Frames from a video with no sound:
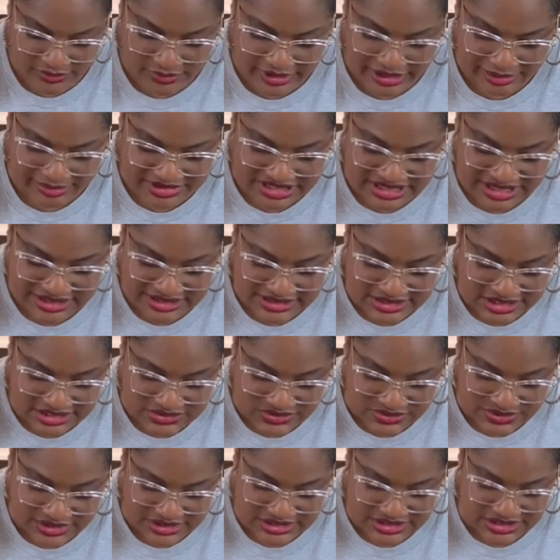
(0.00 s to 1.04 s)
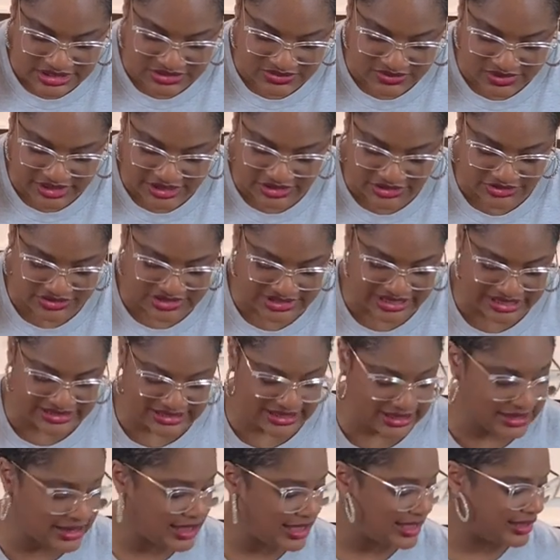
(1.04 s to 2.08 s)
ready? I'm gonna taste this one because this one I know is not
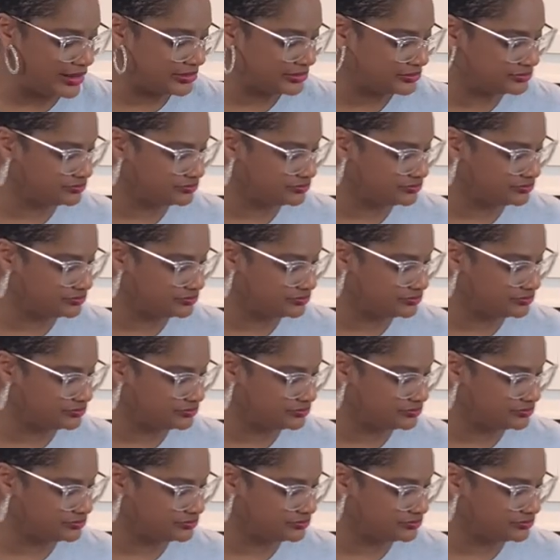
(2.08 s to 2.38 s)
that hot.